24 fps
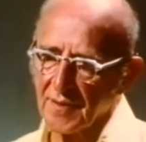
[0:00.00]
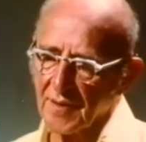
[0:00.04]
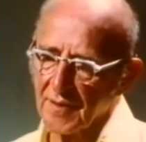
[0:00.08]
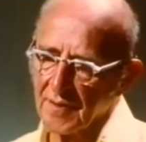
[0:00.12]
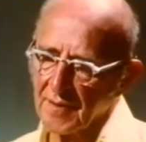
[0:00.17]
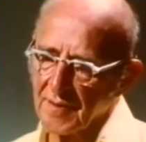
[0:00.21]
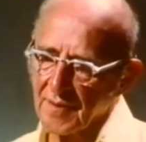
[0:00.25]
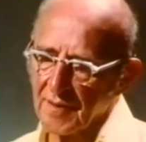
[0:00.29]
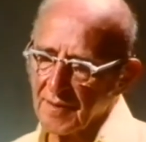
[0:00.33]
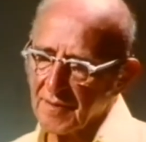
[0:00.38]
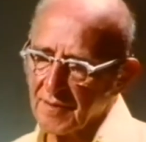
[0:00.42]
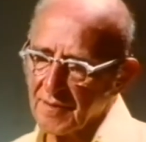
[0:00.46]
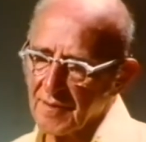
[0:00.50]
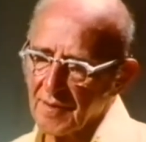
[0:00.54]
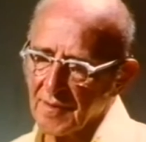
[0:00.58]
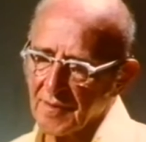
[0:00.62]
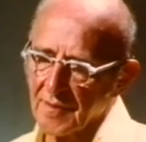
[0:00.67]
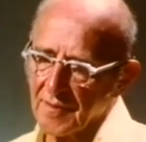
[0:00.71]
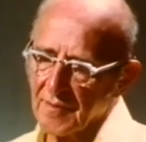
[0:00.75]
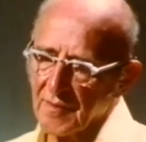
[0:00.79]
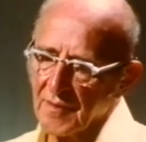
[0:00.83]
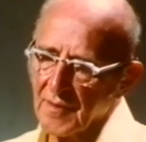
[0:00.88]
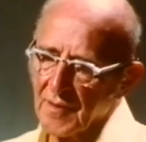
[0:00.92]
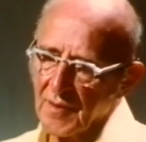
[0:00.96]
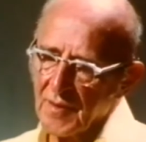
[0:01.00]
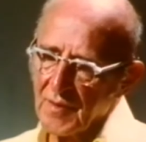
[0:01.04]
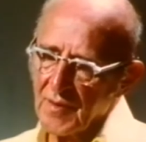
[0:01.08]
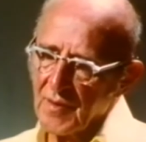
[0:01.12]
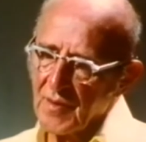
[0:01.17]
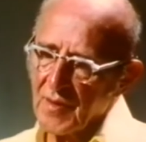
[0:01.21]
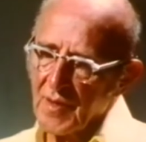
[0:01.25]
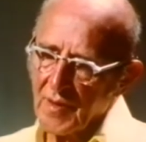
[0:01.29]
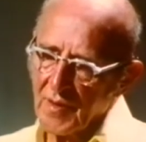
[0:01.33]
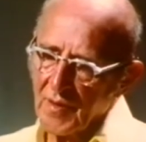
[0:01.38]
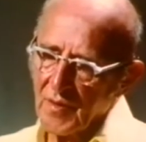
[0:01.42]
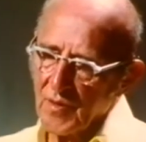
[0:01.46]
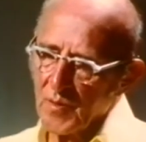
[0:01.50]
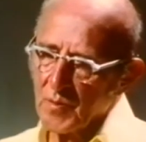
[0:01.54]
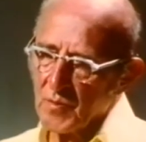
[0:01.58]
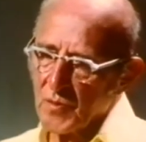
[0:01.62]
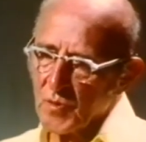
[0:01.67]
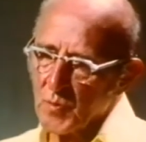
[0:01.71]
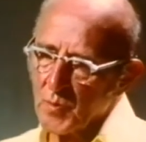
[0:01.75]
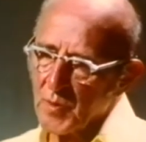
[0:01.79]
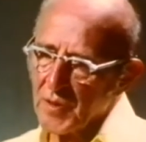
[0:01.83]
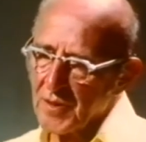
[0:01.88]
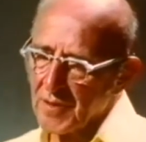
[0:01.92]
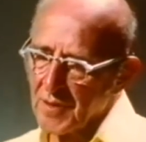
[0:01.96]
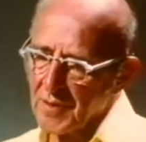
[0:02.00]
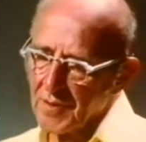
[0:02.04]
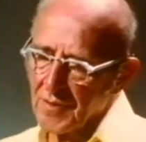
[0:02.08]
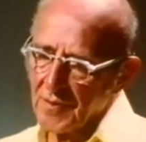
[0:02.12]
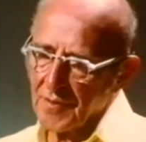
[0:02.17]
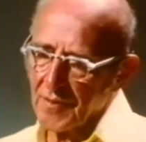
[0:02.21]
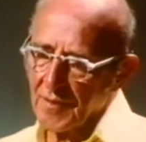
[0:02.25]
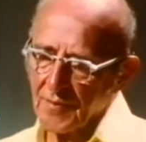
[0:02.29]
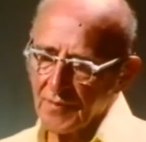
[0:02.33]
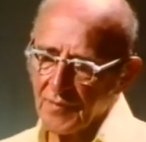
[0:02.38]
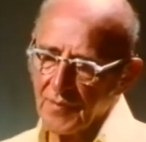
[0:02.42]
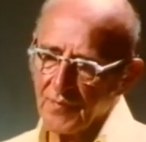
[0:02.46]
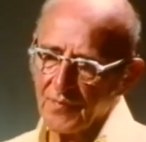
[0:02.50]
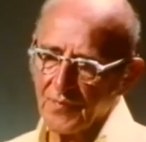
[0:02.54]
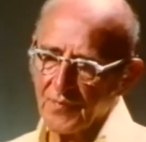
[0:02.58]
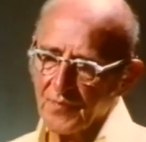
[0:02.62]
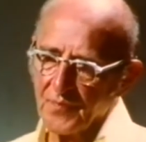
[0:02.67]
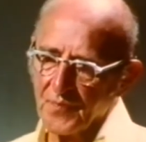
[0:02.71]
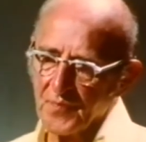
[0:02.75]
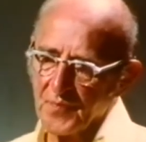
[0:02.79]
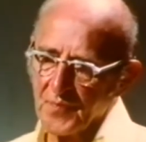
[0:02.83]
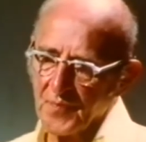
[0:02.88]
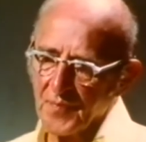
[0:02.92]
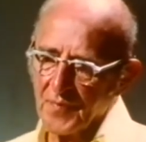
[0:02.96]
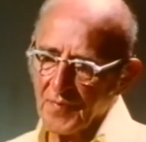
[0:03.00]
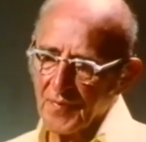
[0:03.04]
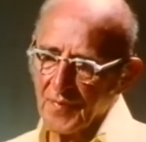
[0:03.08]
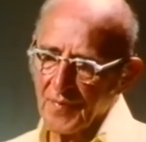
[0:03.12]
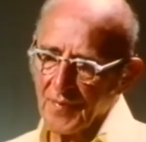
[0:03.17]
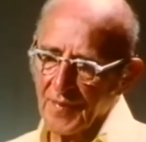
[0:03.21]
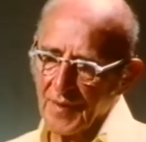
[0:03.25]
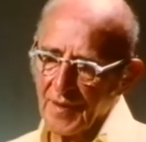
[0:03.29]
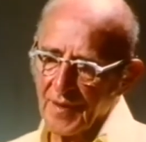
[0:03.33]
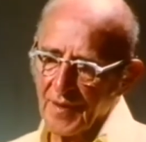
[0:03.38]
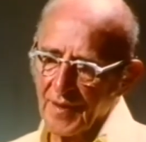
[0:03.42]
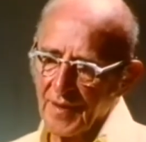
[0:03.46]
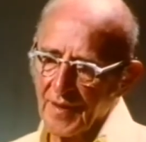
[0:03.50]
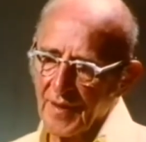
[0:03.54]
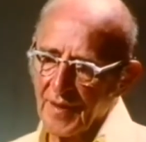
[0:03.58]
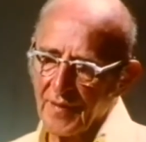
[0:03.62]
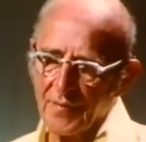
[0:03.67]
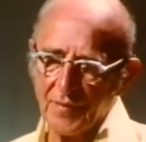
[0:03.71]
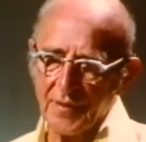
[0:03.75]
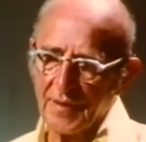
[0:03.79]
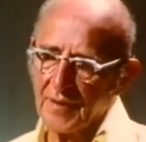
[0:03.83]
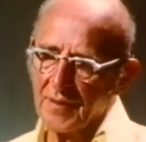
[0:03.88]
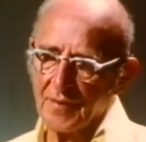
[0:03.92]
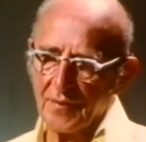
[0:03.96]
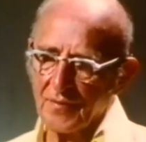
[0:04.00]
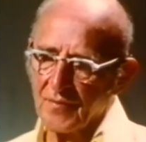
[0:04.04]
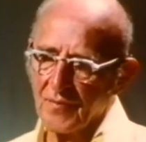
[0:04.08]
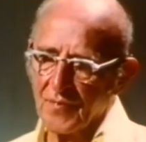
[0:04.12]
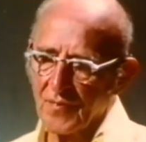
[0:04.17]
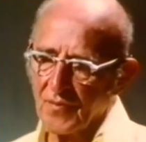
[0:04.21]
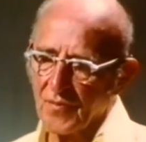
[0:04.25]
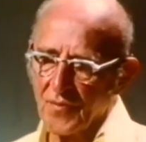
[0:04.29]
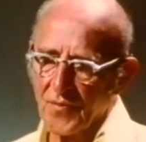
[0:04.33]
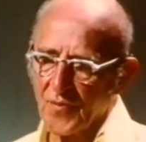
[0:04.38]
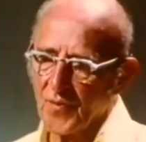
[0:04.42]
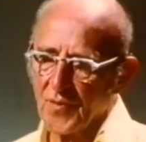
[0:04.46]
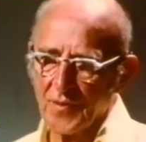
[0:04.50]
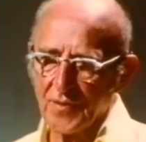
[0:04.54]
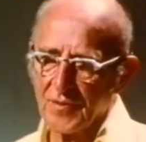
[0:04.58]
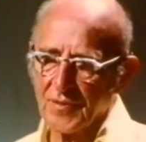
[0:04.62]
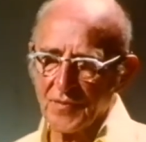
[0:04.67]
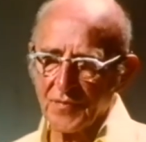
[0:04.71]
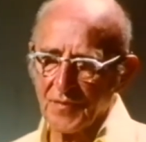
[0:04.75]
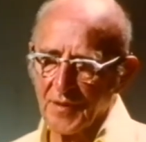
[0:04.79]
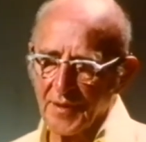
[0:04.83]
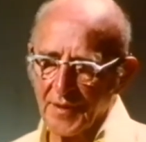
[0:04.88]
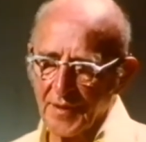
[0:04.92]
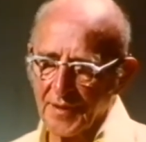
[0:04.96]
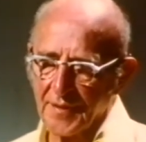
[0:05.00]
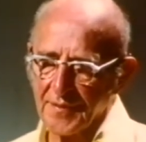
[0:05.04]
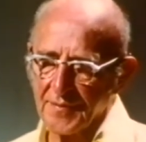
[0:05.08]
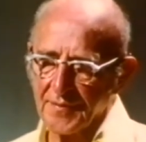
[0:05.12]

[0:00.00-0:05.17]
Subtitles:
That's just, you're too busy to have any thoughts of that.